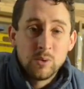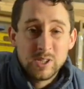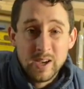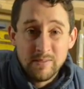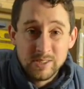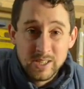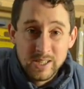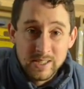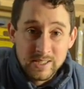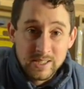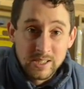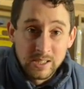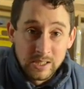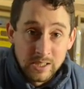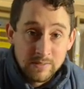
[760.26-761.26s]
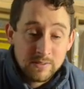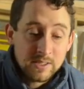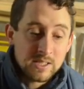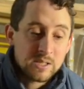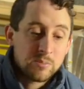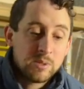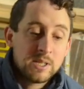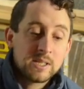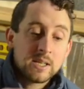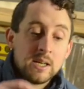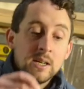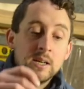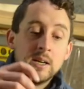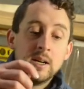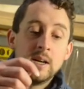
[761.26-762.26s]
which have a tendency to lift and splinter.
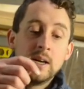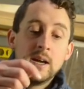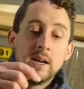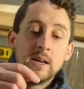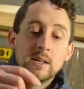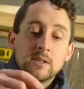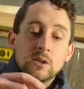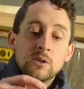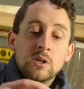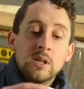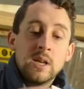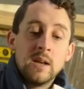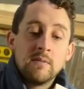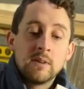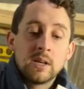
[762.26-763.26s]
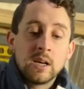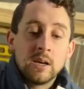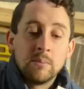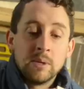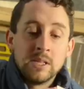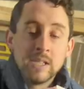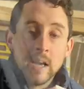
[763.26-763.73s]
So you're never going to be